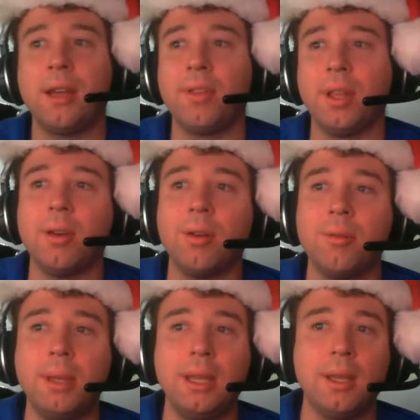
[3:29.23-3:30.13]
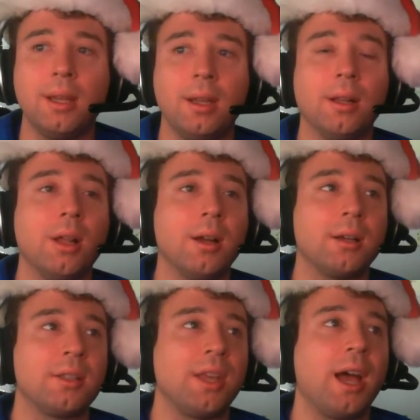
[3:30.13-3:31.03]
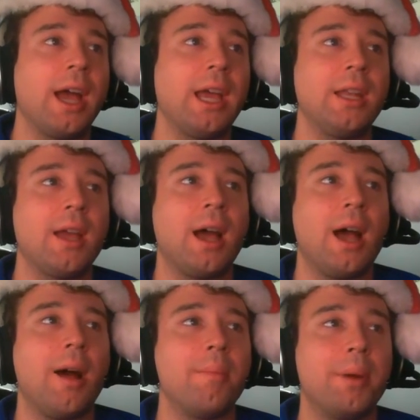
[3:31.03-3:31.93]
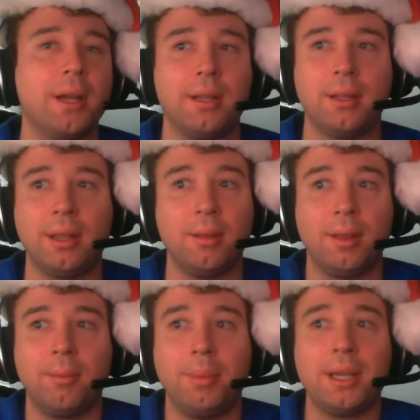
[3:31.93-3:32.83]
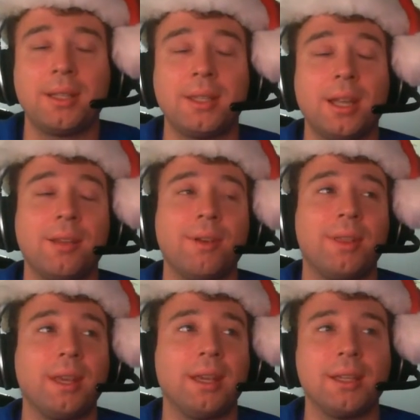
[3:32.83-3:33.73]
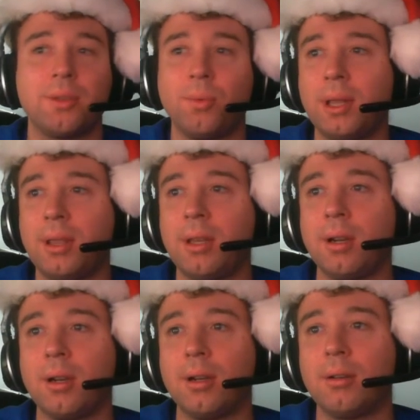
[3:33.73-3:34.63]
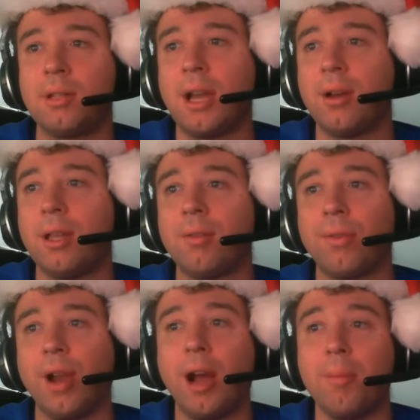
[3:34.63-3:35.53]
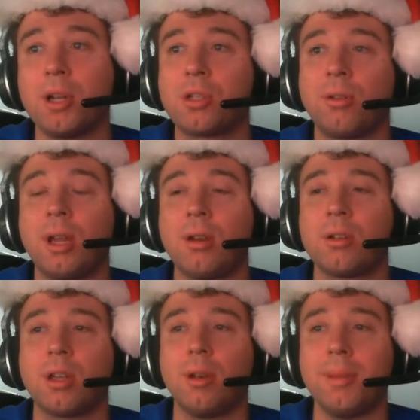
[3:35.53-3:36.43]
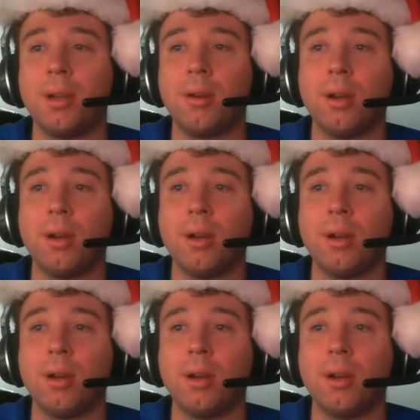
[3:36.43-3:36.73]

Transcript: definitely it would be an alongside, uh, but the the biggest incentive I think is what they're touting for how much creators are going to be